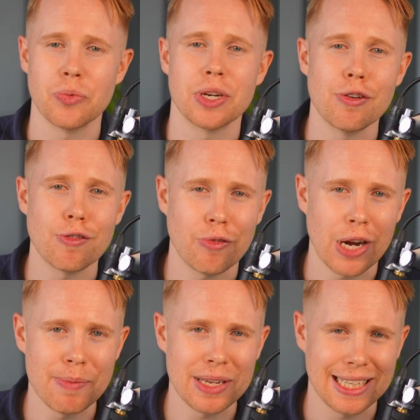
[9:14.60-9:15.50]
And so when you
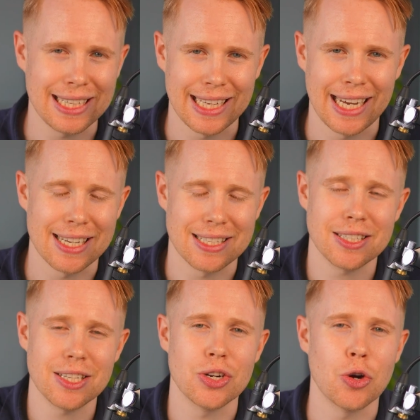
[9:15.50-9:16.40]
frame it like that, it's
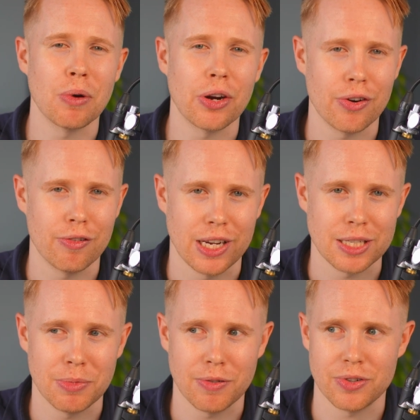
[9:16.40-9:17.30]
just a no-brainer
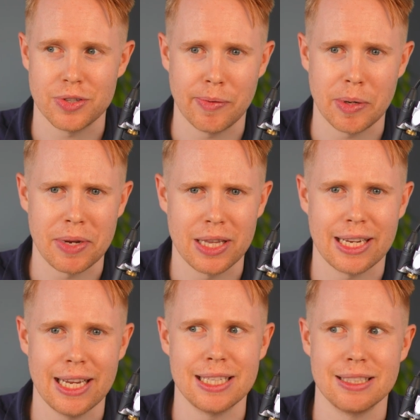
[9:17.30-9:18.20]
investment for someone to be
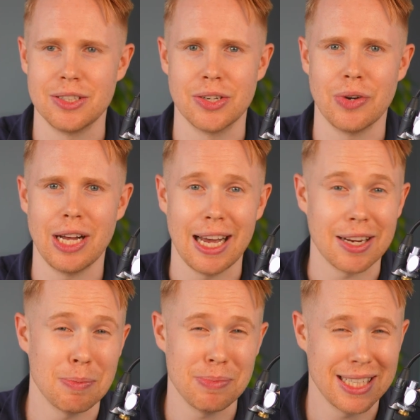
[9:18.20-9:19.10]
like, hey, you know, I
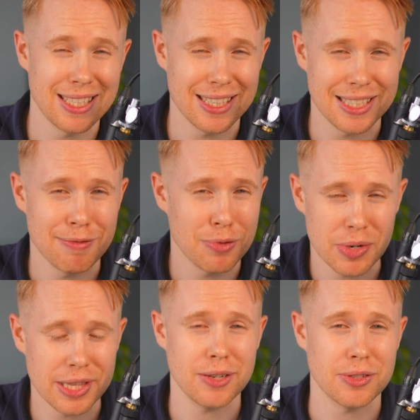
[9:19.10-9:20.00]
could potentially save
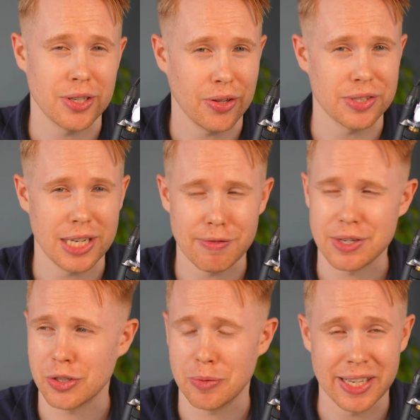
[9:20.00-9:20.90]
$3,000
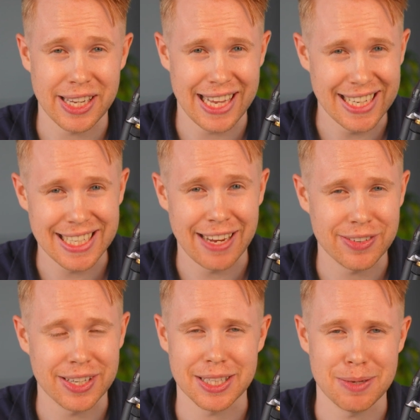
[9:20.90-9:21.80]
every single month
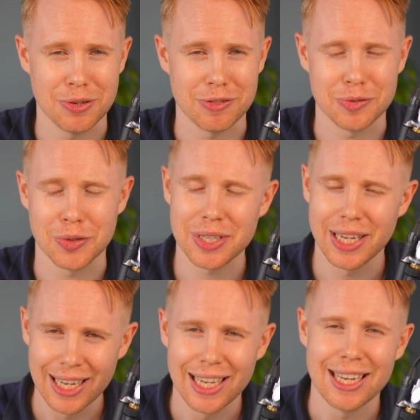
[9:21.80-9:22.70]
indefinitely moving forward.
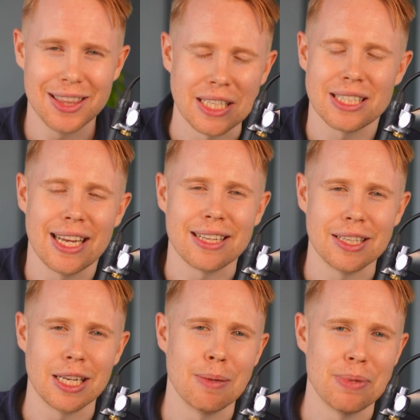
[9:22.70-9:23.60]
That's
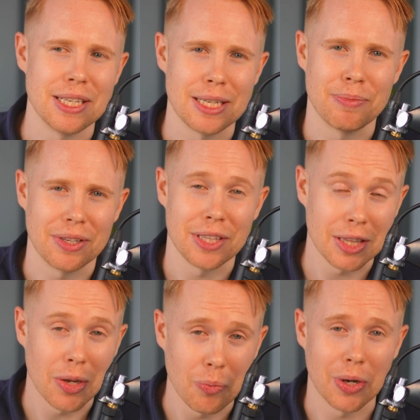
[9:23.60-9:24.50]
likely going to be something
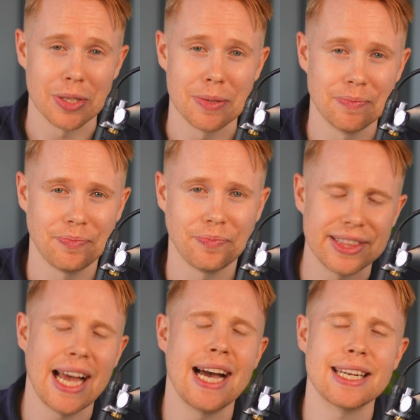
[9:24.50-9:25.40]
that they want.
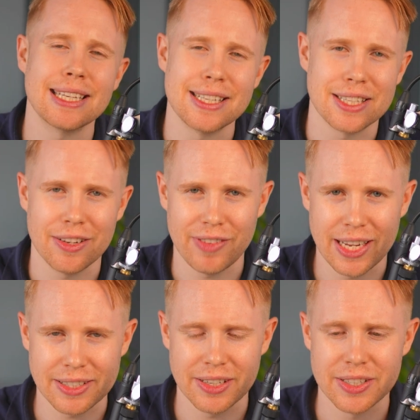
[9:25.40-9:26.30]
And that is the
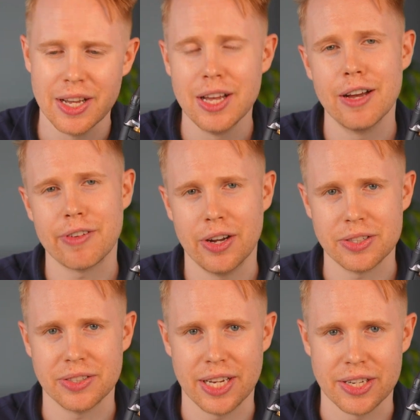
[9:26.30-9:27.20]
advantage of
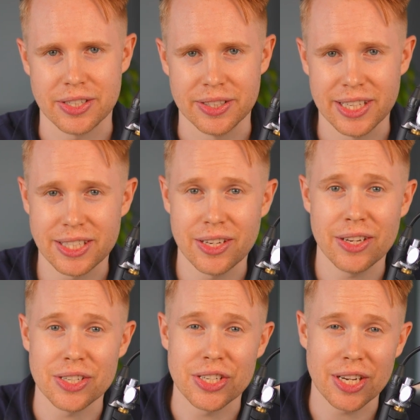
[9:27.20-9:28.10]
consultation. It's
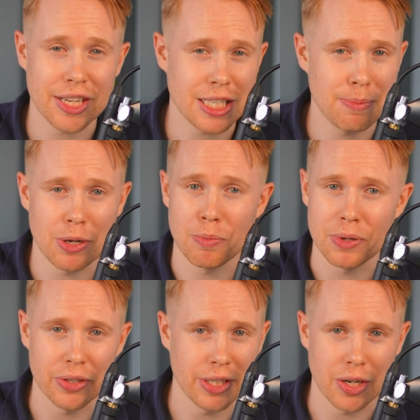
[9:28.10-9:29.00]
not just about
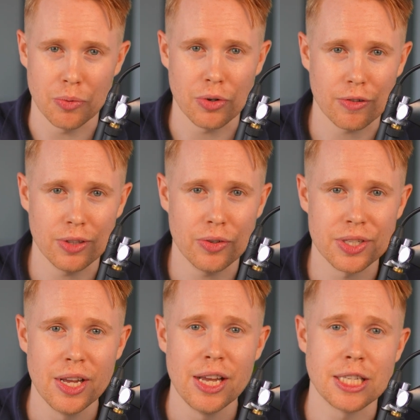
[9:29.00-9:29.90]
building out
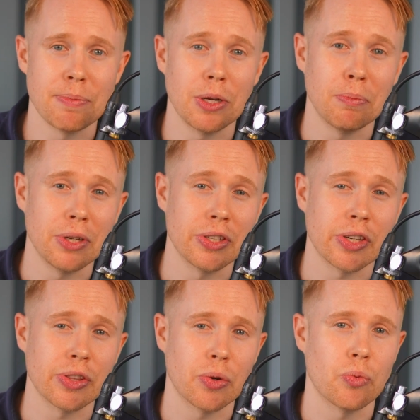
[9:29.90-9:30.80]
workflows, it's about
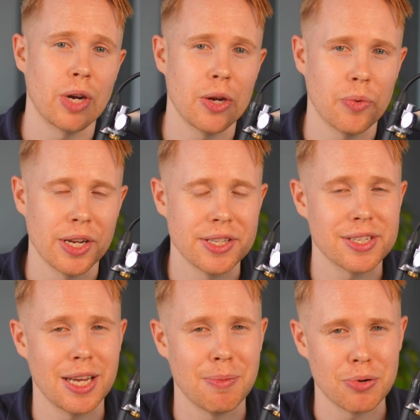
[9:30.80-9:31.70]
building out the right
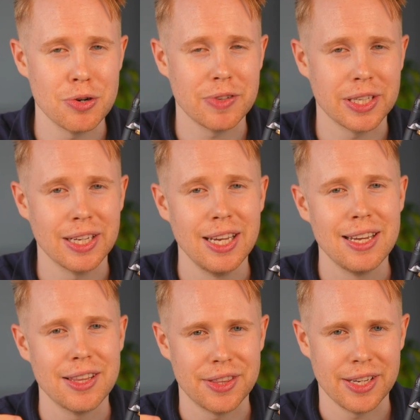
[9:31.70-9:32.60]
ones and proving
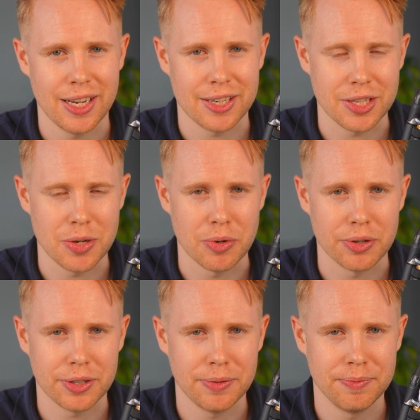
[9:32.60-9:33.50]
that they actually
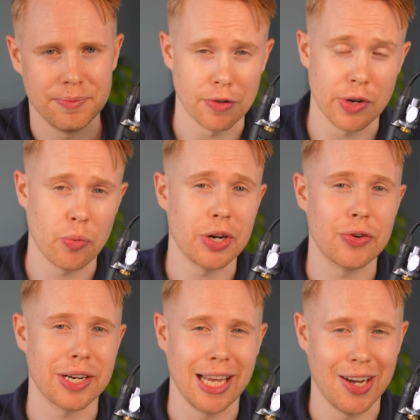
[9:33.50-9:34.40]
work. So if you're
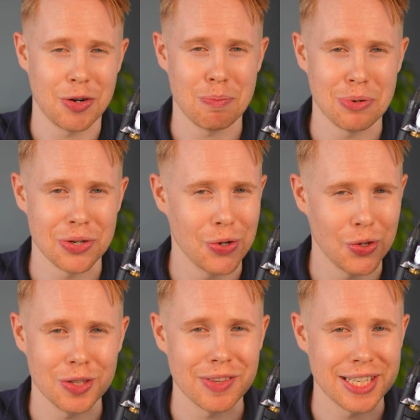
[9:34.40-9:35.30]
wondering how to put
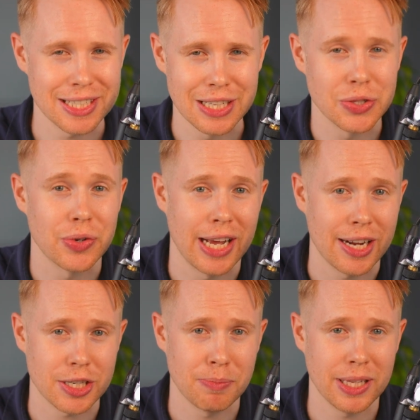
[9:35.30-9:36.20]
all of this into an
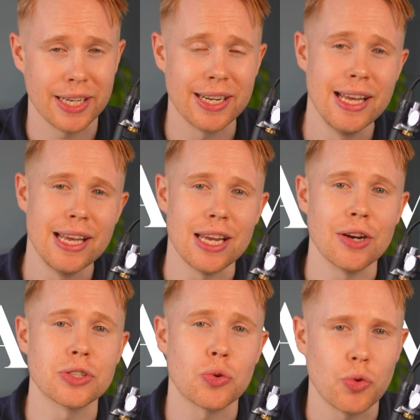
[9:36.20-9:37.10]
action plan,
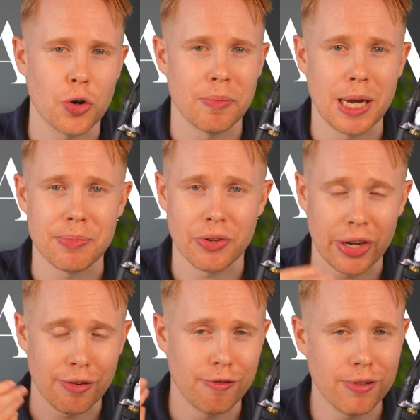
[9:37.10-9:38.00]
here's a roadmap that
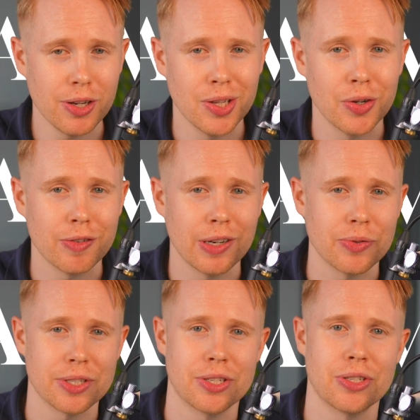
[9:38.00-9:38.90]
I'd follow if I
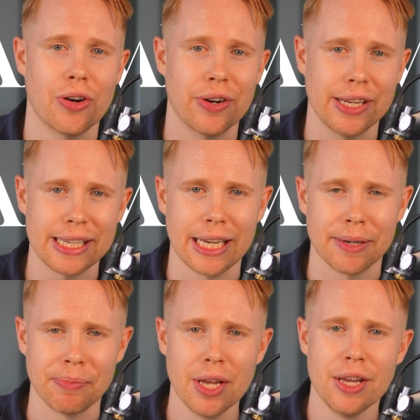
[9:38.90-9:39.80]
was to start again.